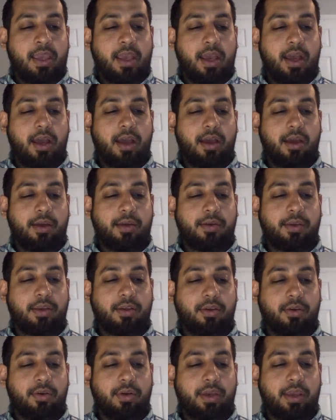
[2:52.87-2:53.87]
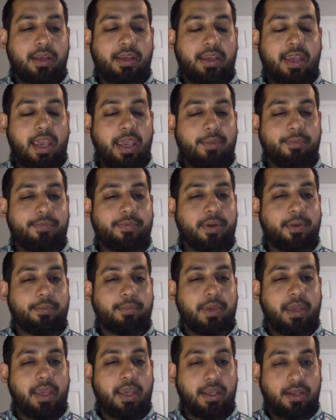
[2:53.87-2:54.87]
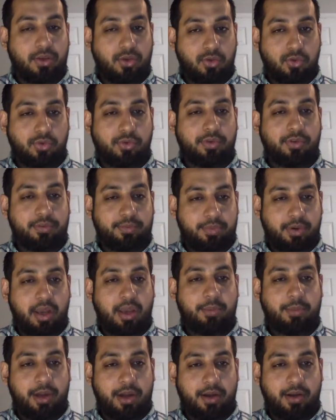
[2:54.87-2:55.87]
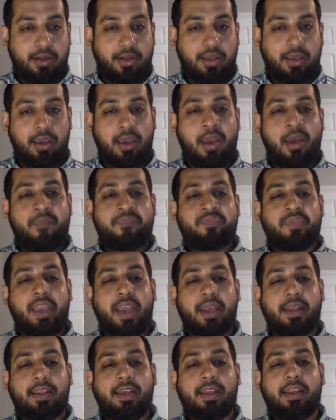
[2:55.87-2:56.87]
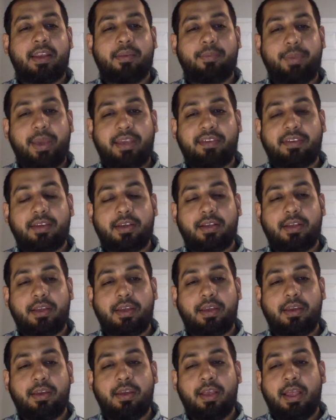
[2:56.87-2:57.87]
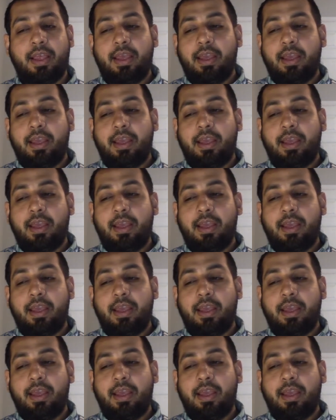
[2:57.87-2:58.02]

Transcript: it came from Hindus primarily, and then it basically